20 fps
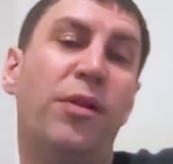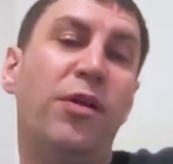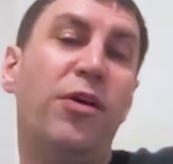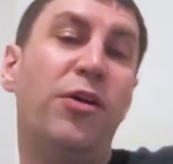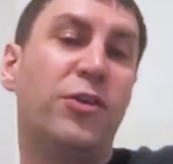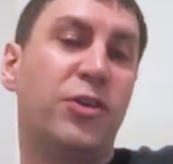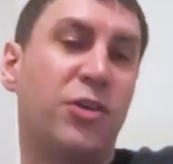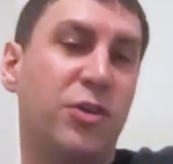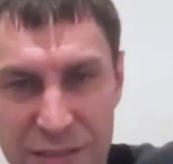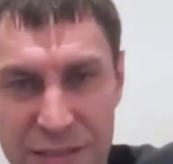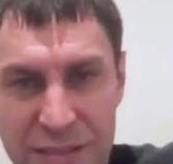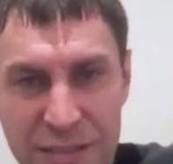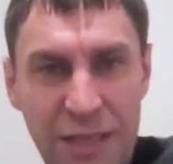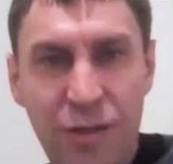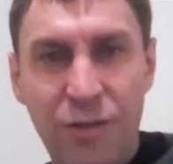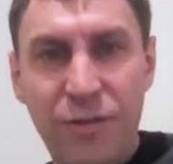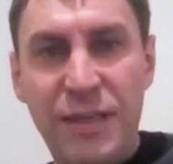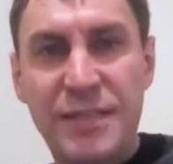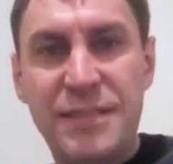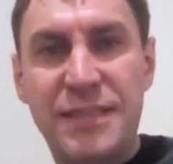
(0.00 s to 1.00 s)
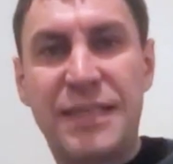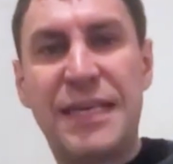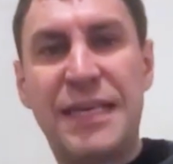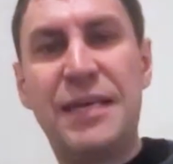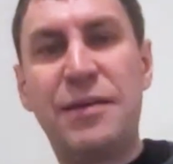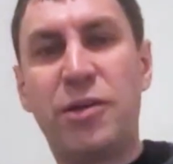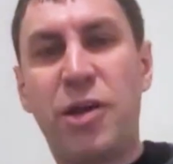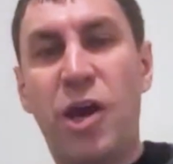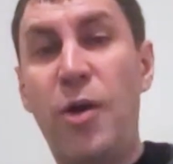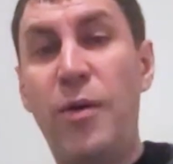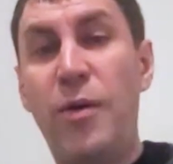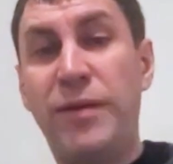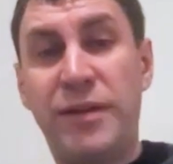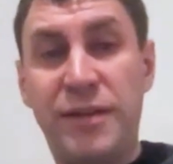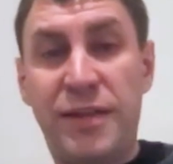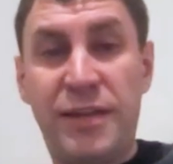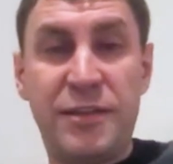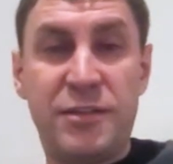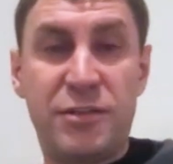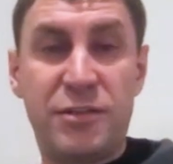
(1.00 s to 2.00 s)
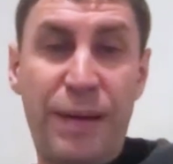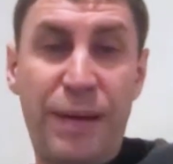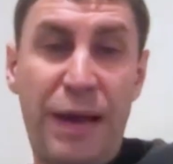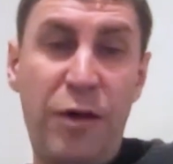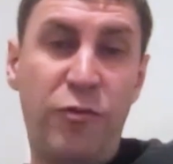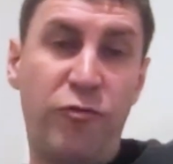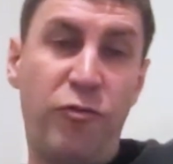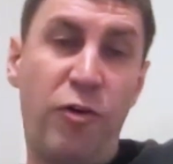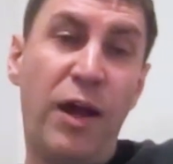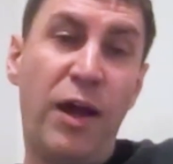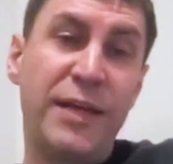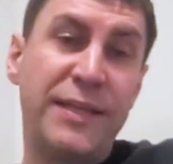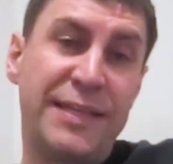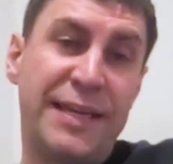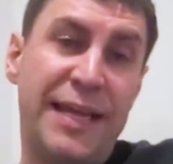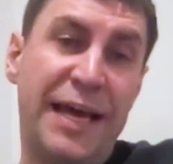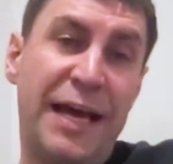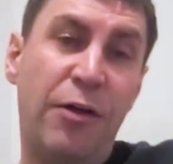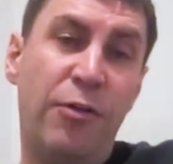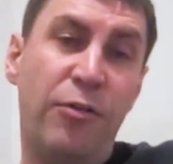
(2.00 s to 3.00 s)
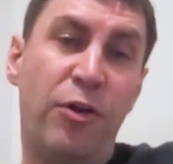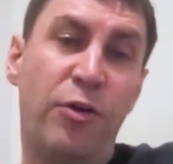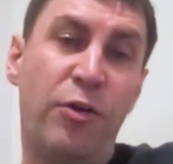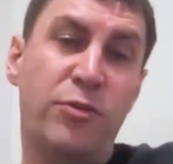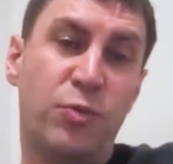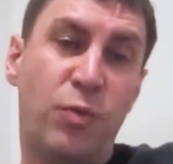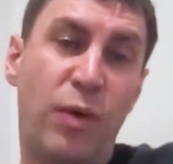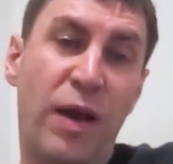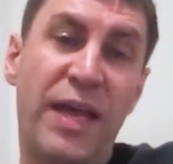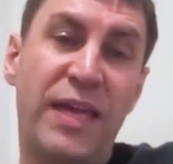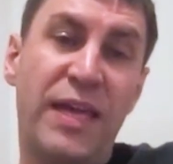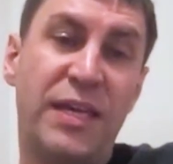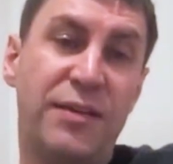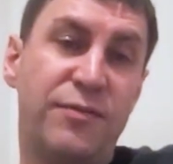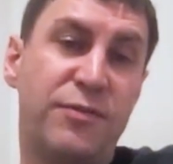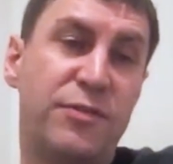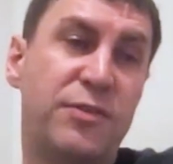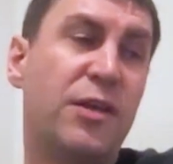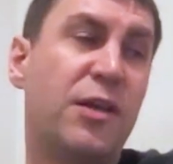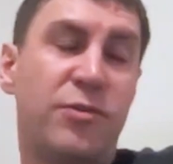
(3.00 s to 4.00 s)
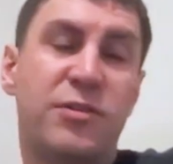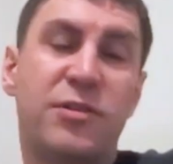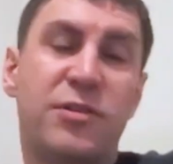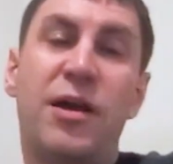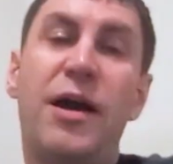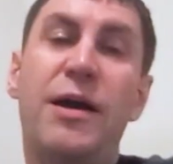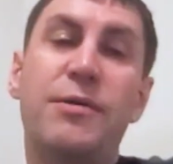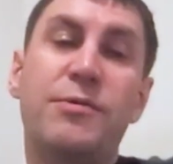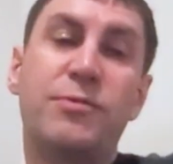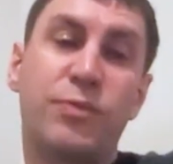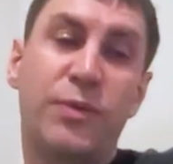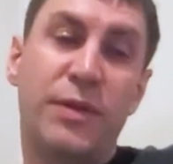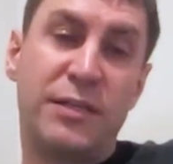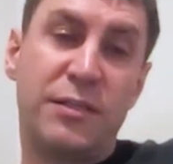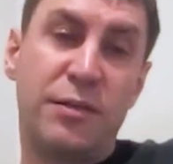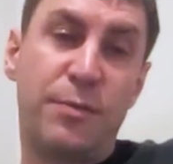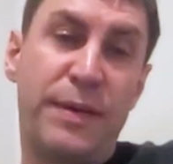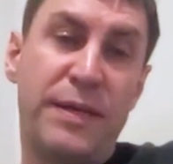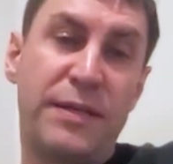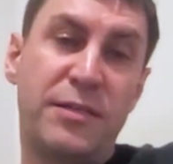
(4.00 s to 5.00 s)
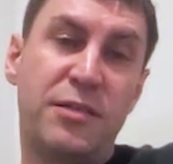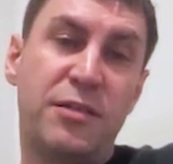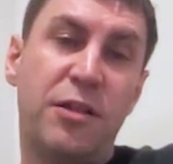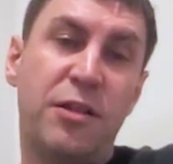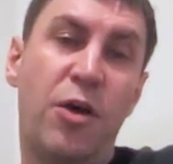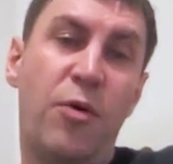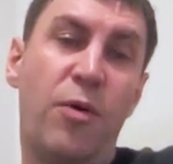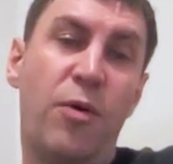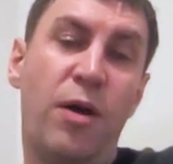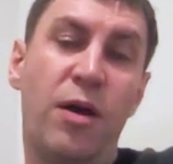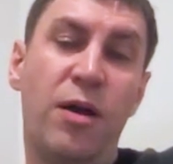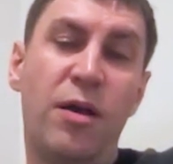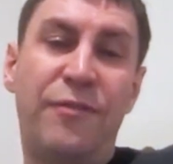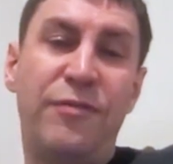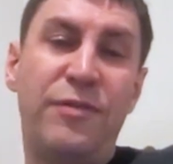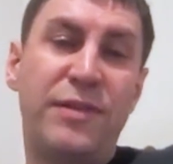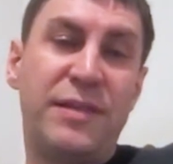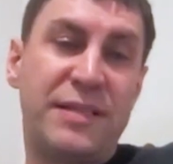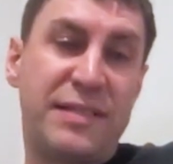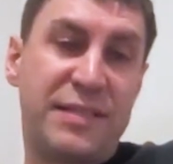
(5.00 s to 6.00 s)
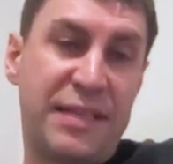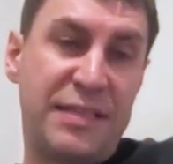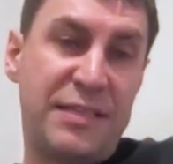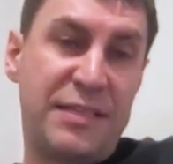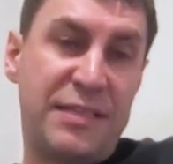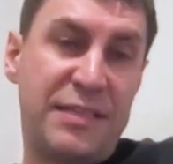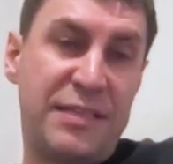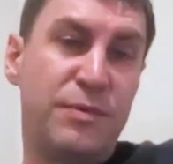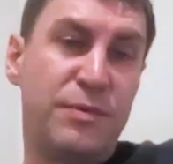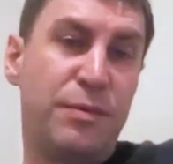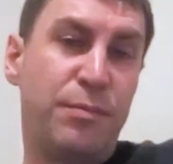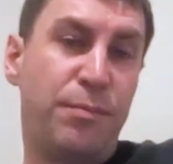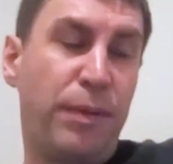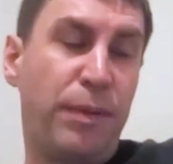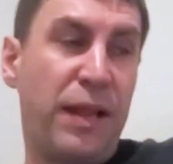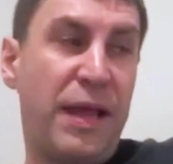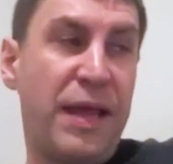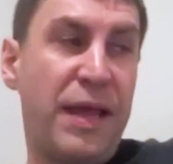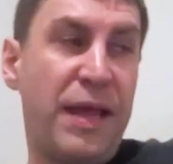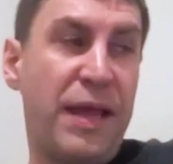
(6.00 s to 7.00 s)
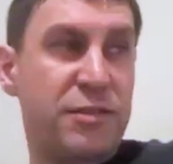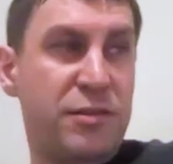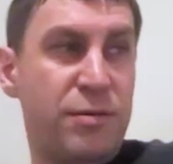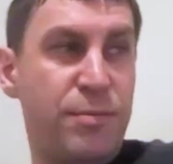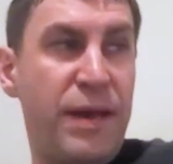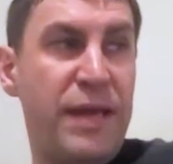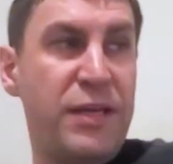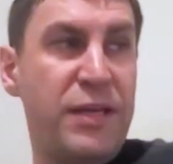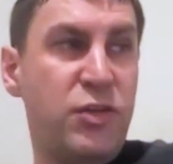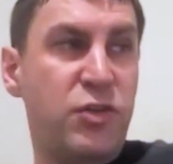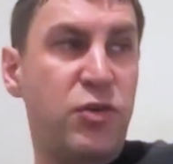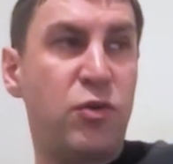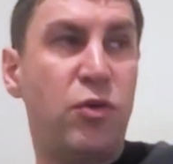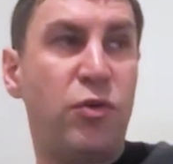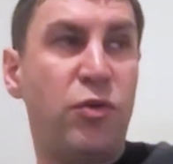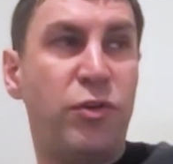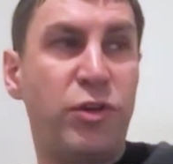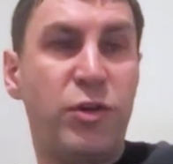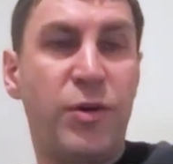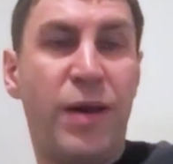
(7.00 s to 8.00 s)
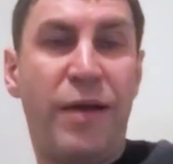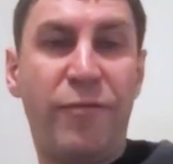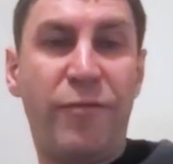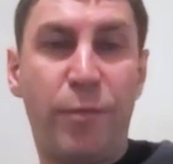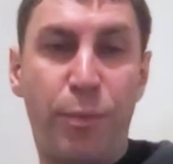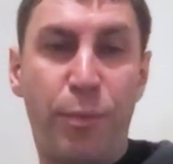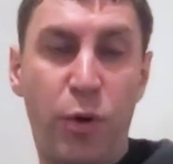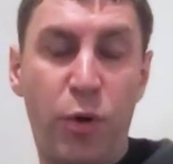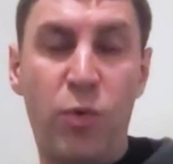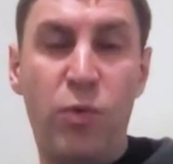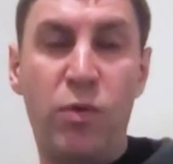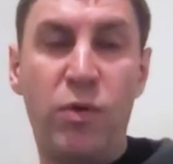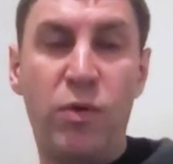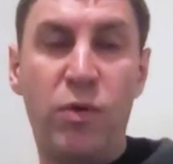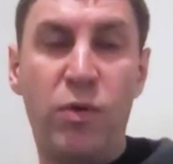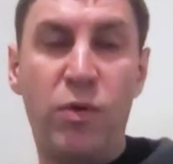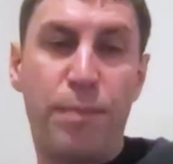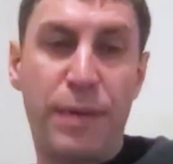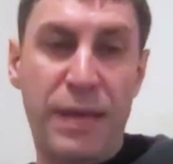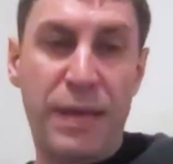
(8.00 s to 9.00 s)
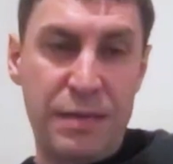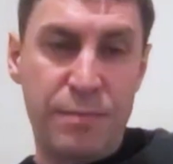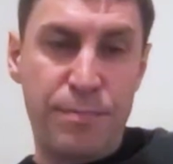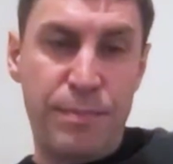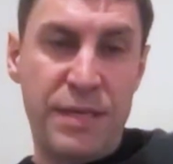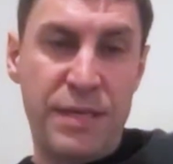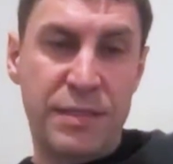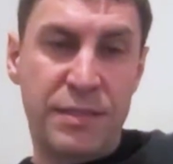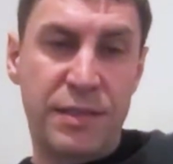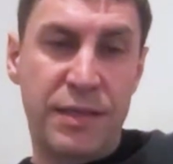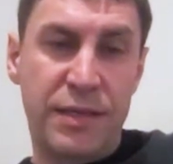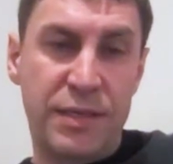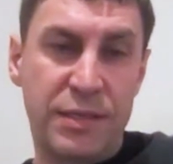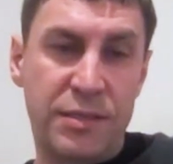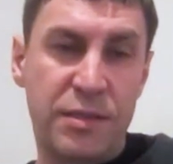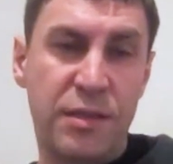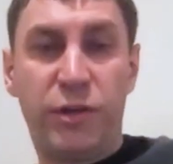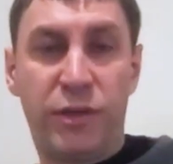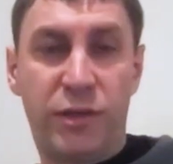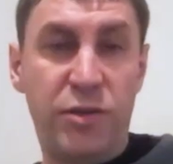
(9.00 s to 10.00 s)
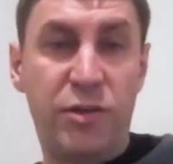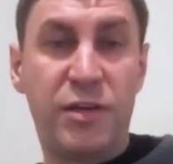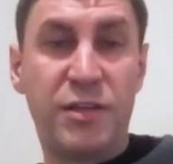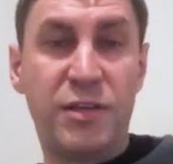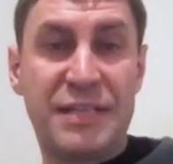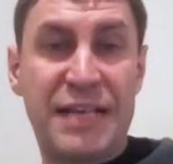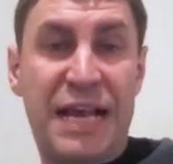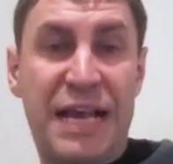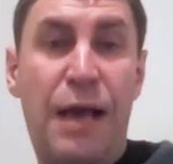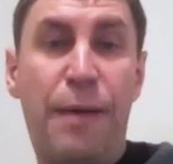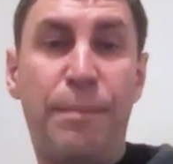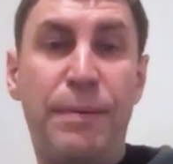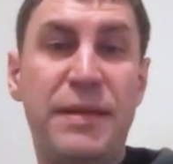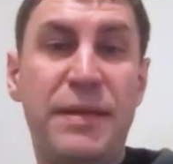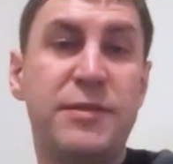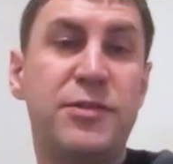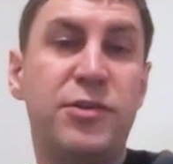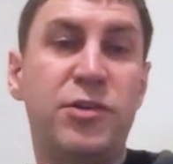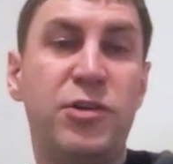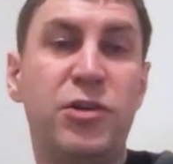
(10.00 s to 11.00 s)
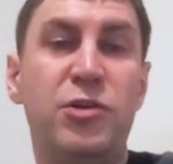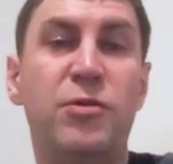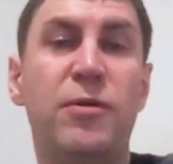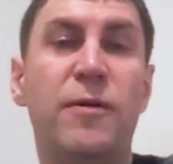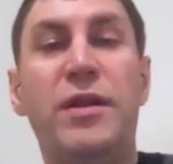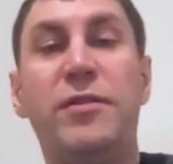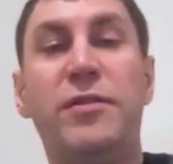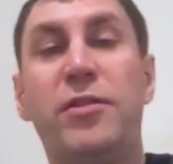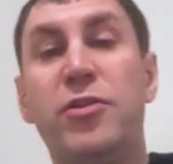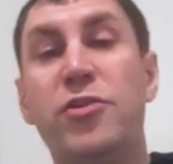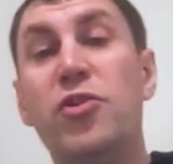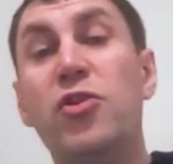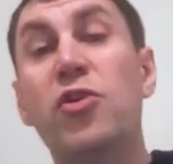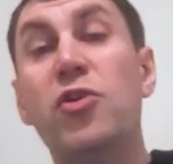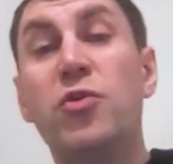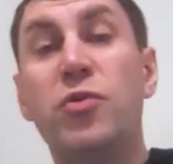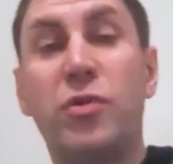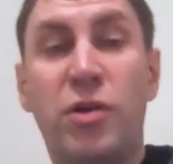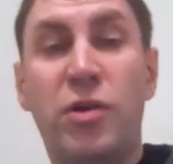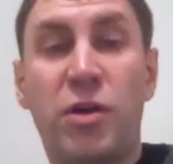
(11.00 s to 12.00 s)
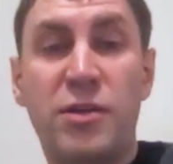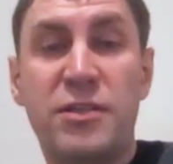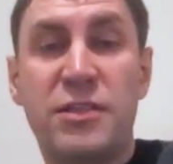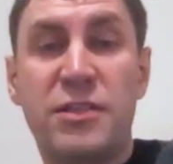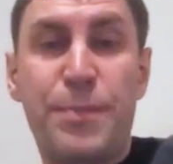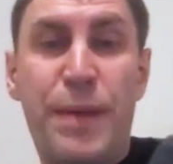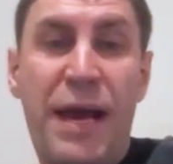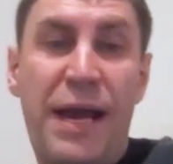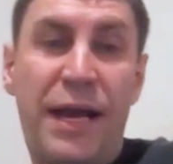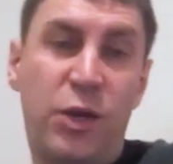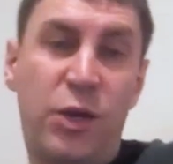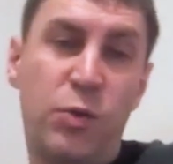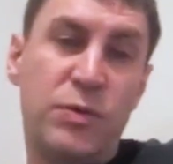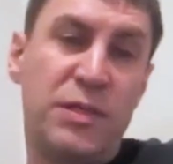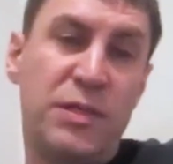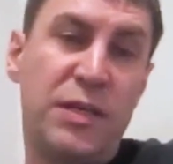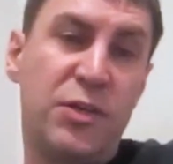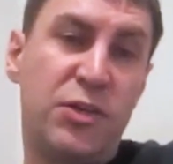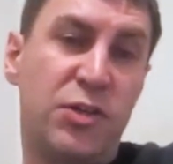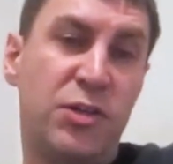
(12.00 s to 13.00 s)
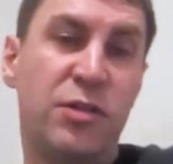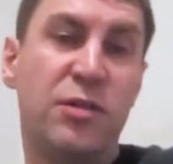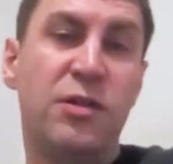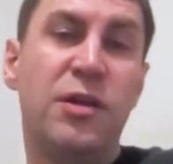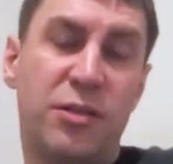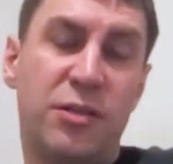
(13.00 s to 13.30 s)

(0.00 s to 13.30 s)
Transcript: the plug. You still need to keep going. And it's about riding out those waves, those times when it's a bit slower, having the systems in place to make sure that you have a pool of repeat business that you can tap into when the new customer acquisition